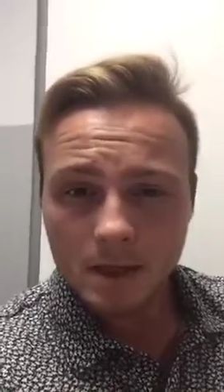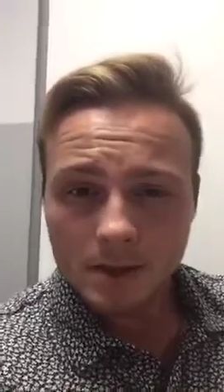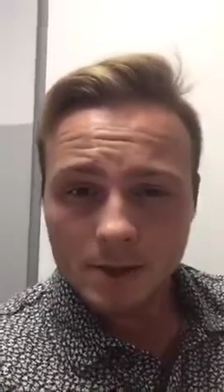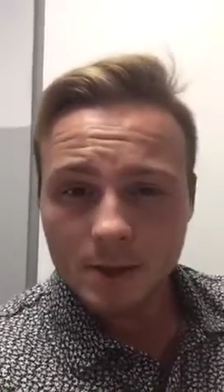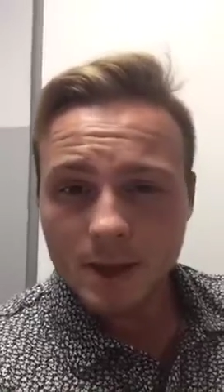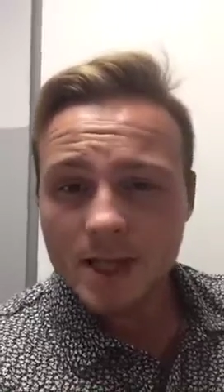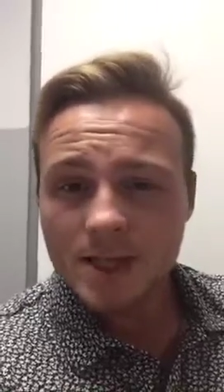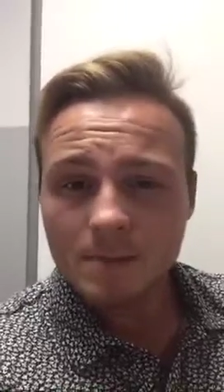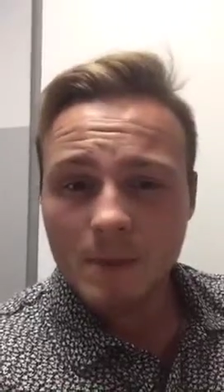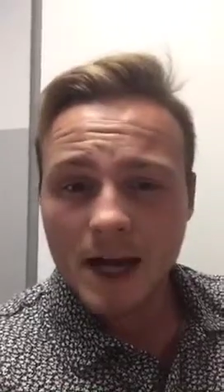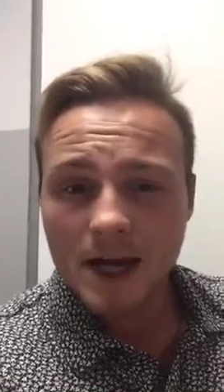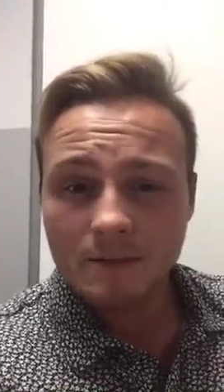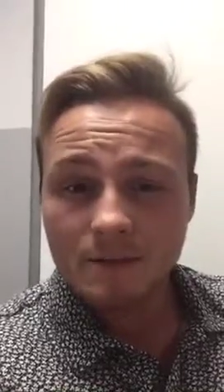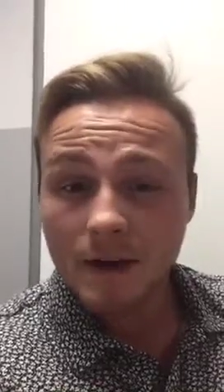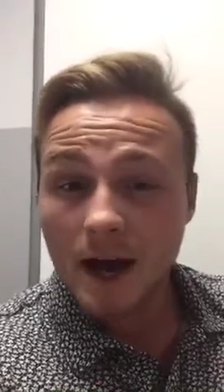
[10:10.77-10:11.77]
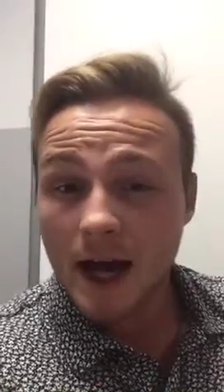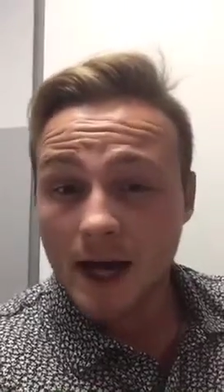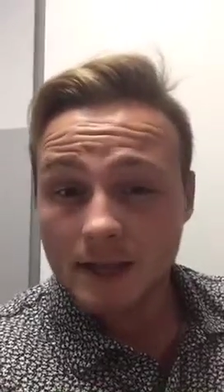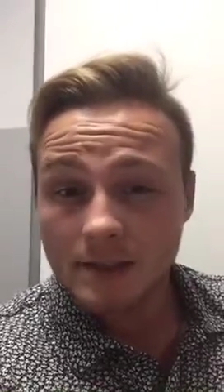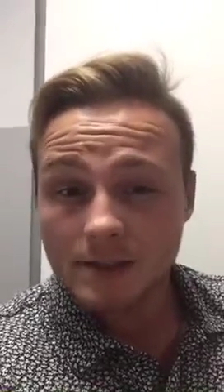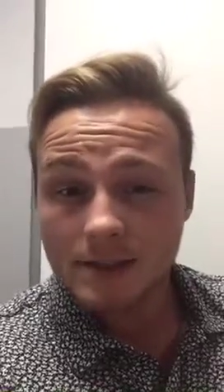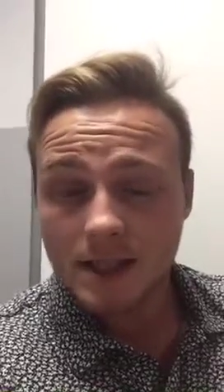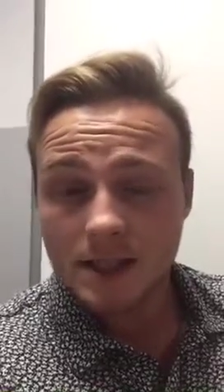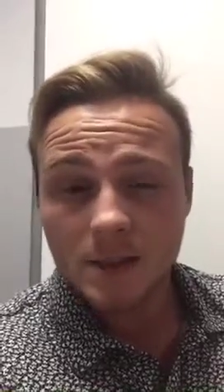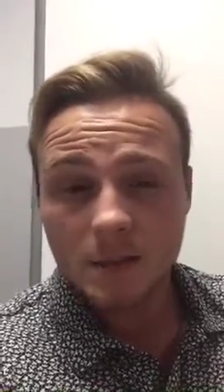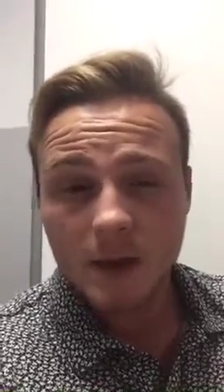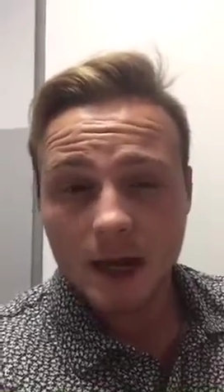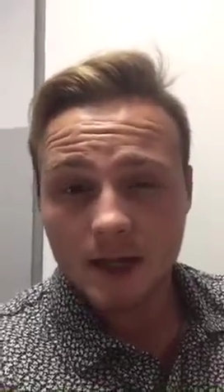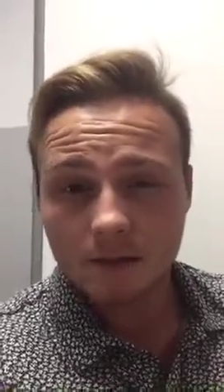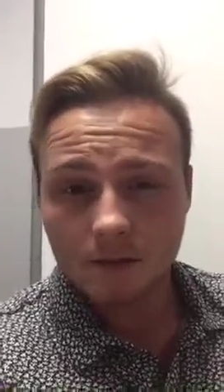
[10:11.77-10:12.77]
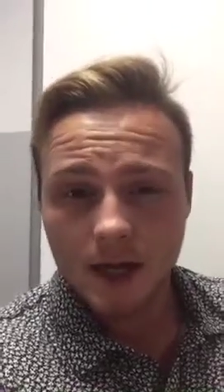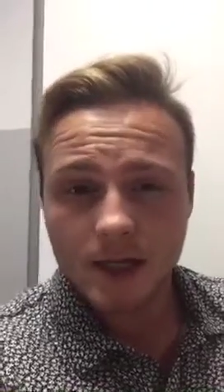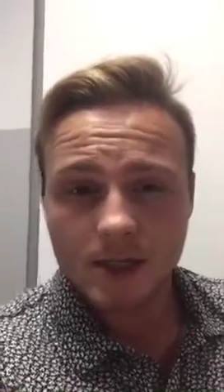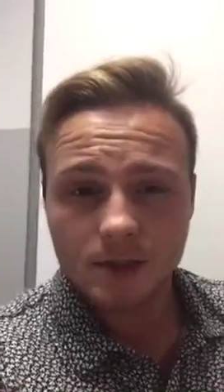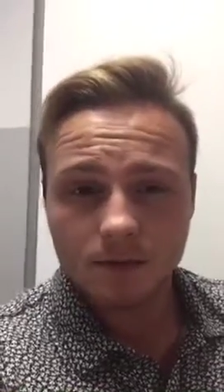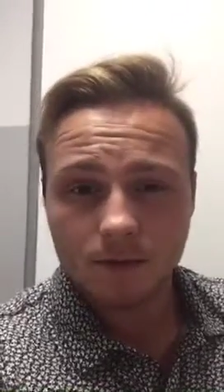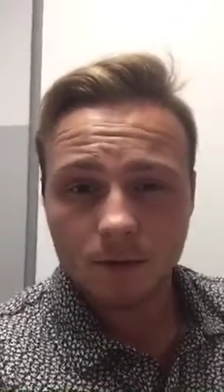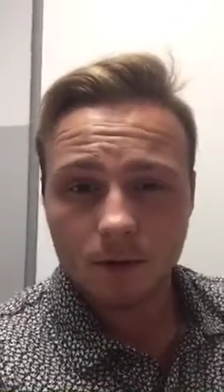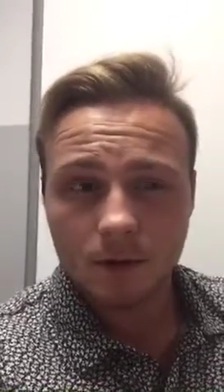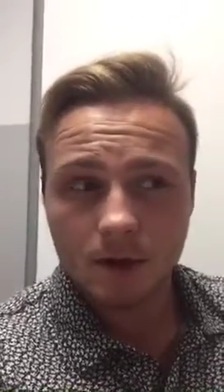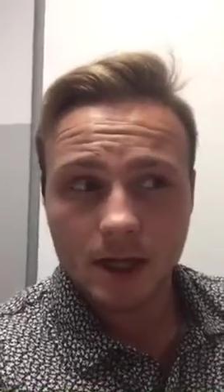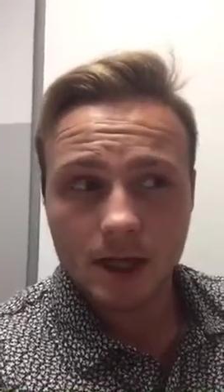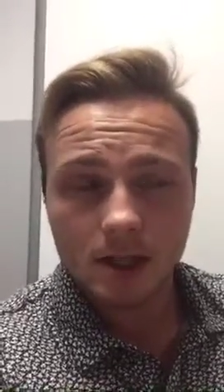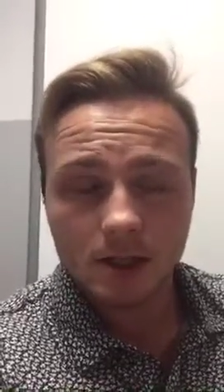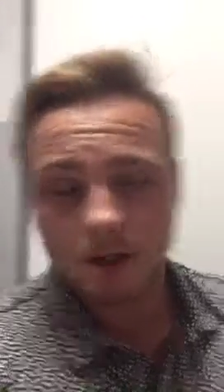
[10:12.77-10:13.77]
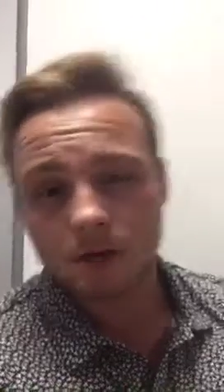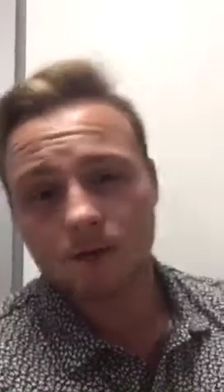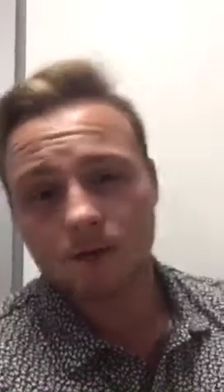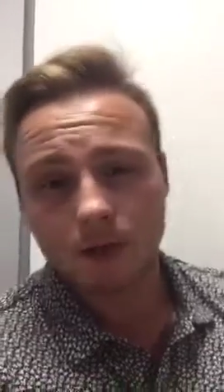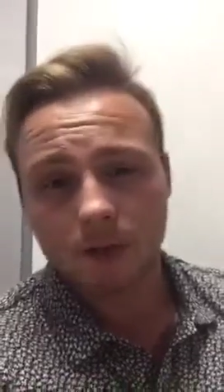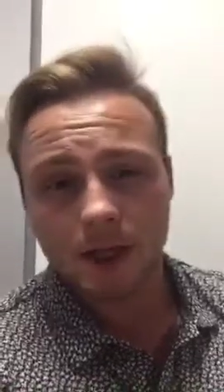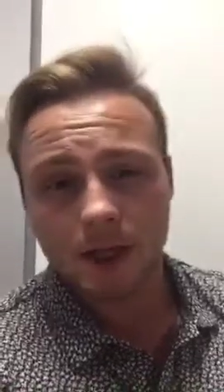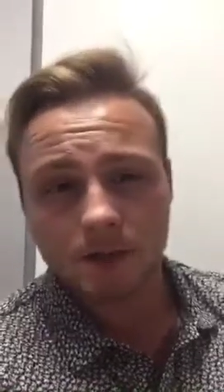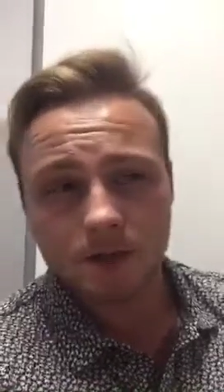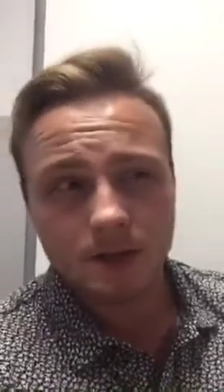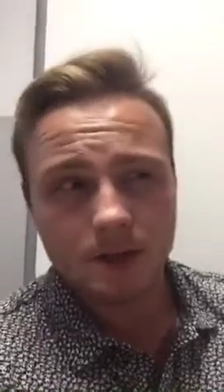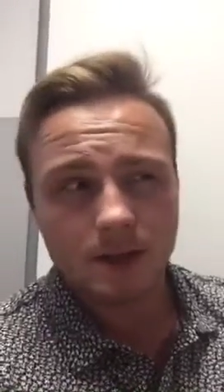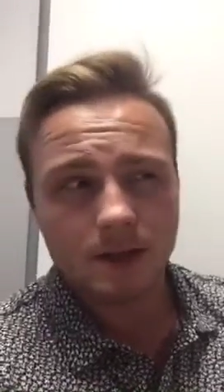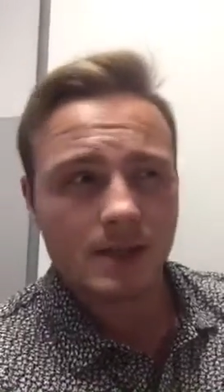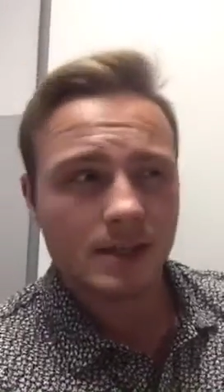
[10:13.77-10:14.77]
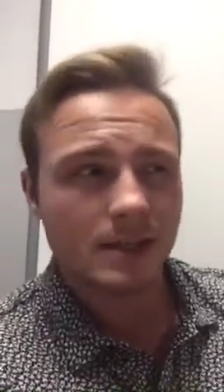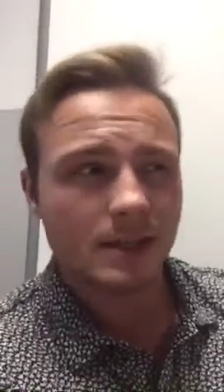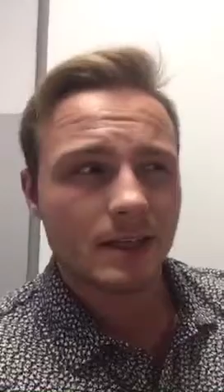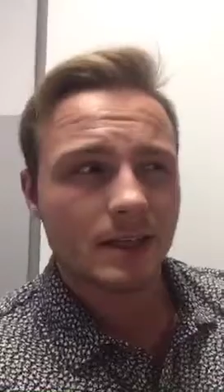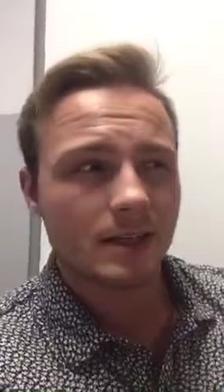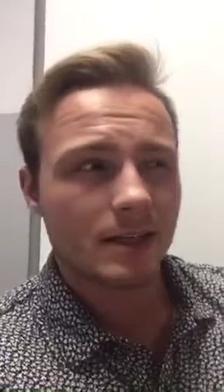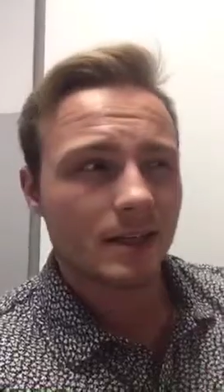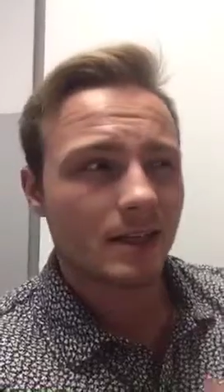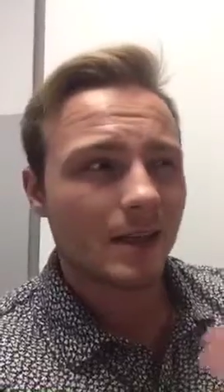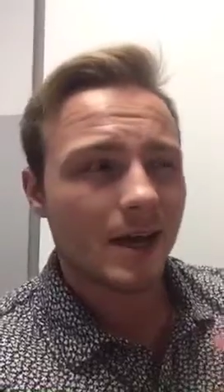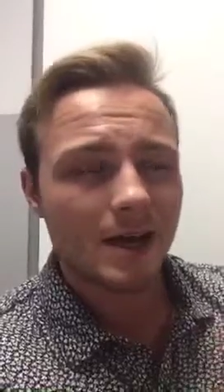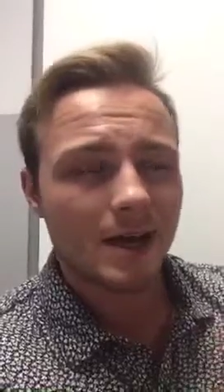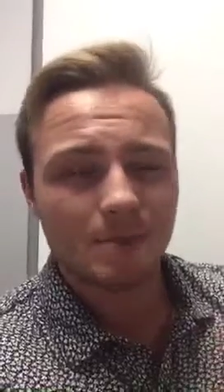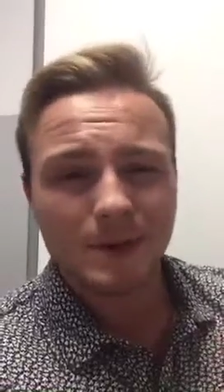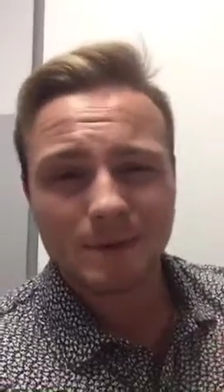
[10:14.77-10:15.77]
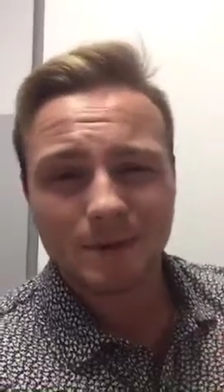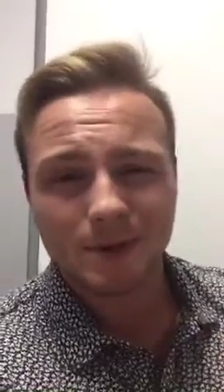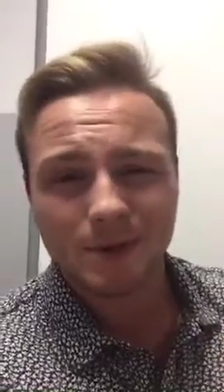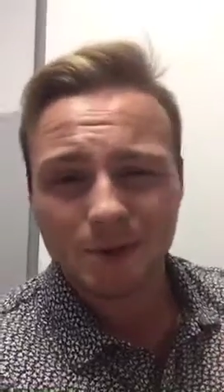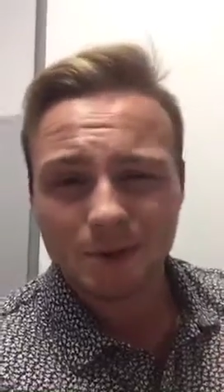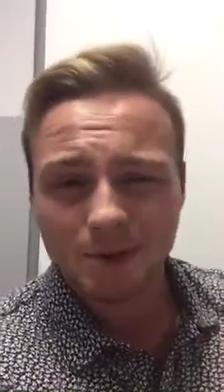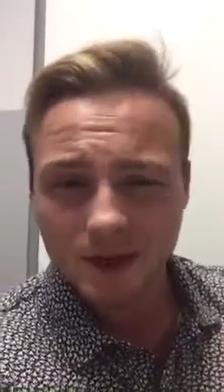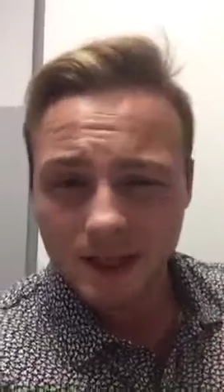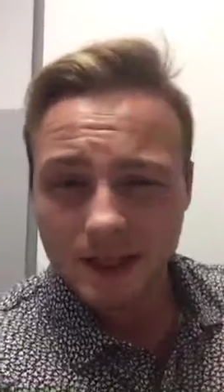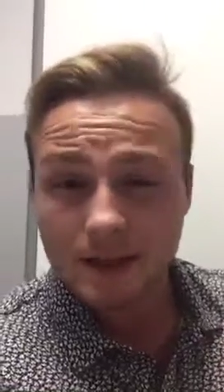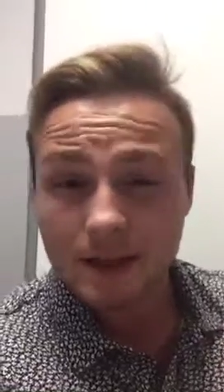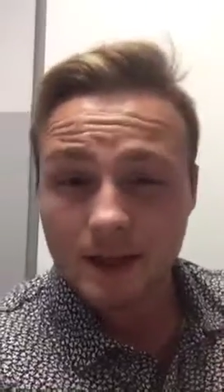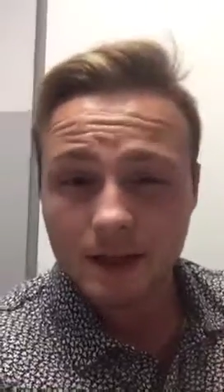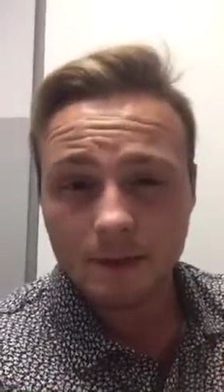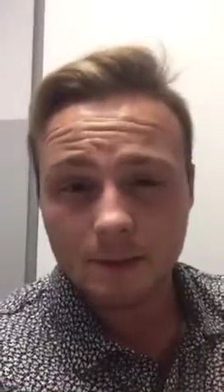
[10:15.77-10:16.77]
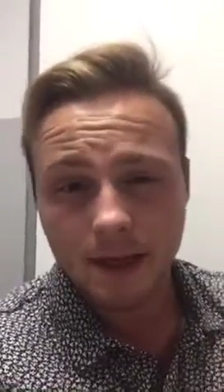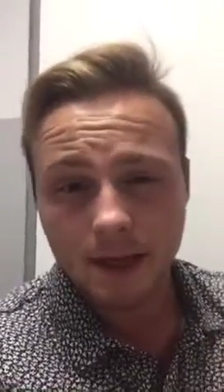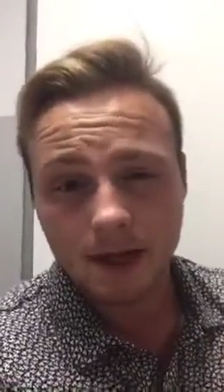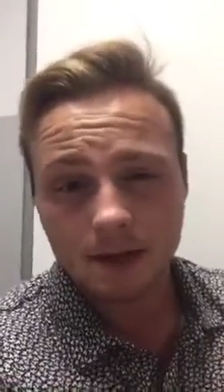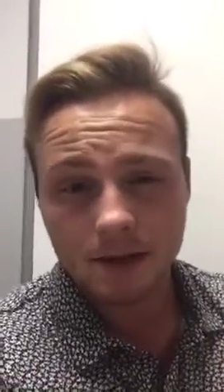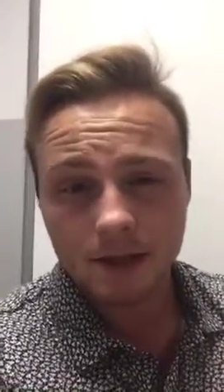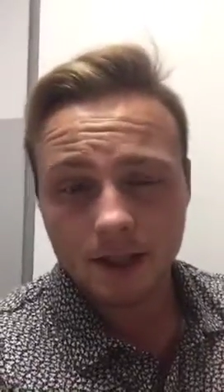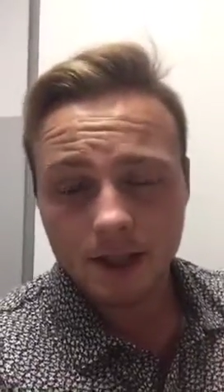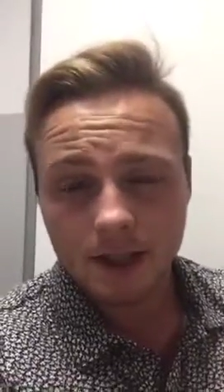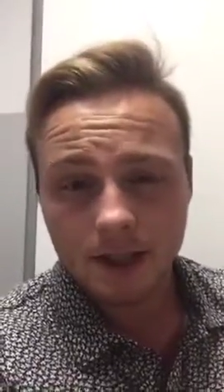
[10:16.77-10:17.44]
so that's my advice that's my advice for interviewing those are the things that i think a lot of people don't really think about